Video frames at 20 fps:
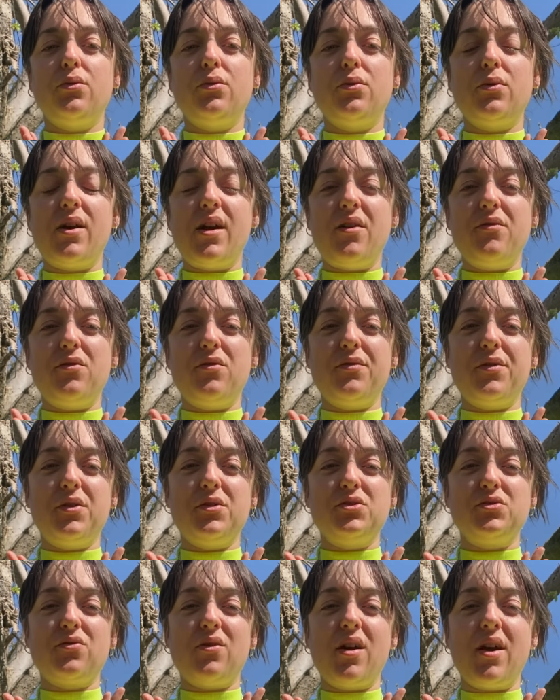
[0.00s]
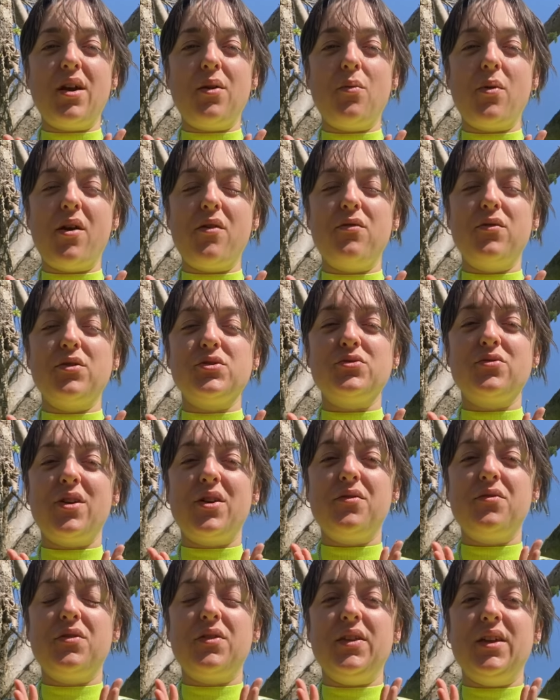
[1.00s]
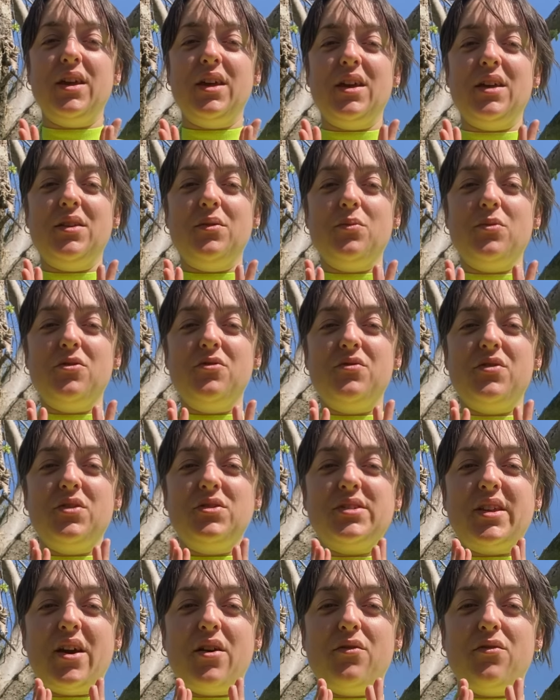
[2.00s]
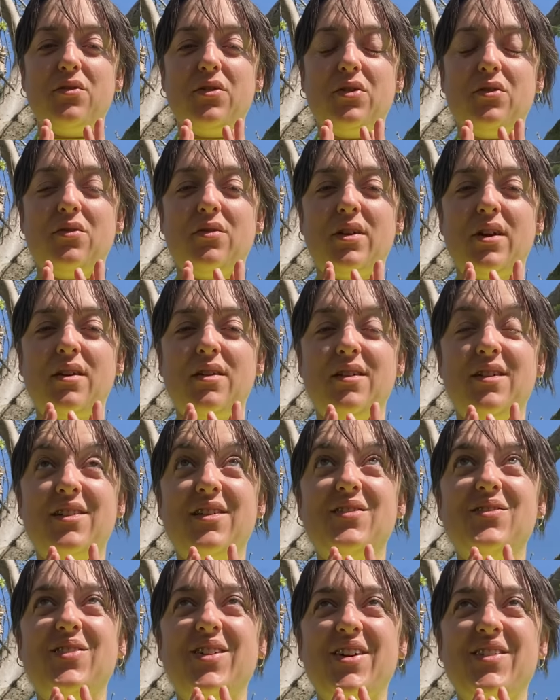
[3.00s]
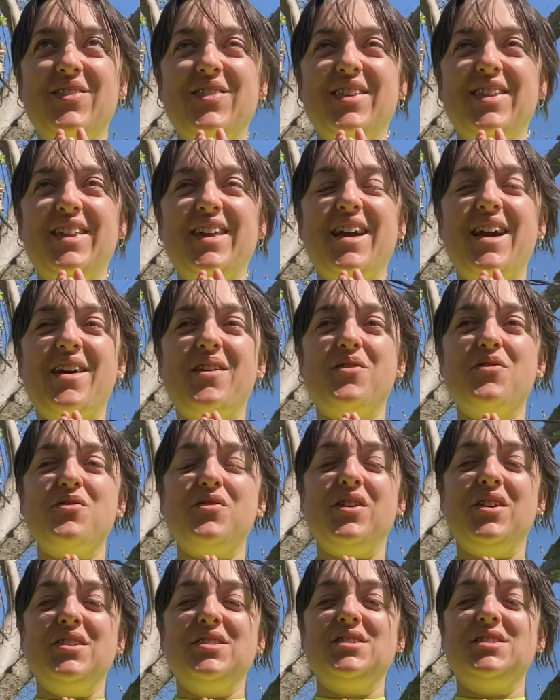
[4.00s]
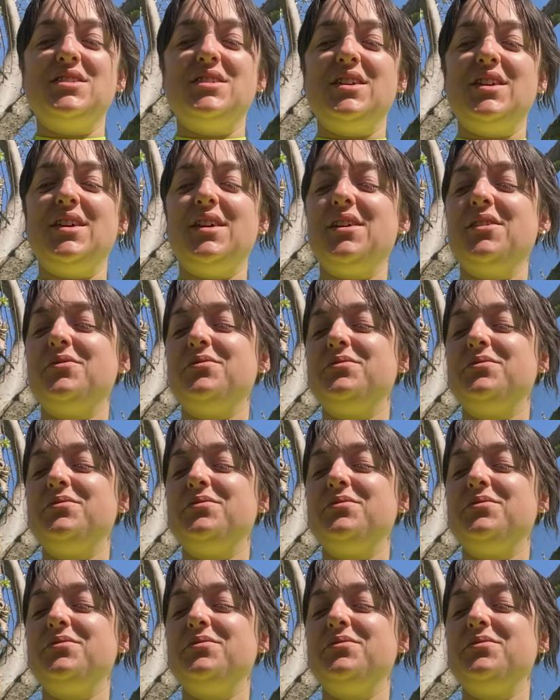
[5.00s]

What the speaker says: Whatever feels right for the in and what feels right for the out for you today.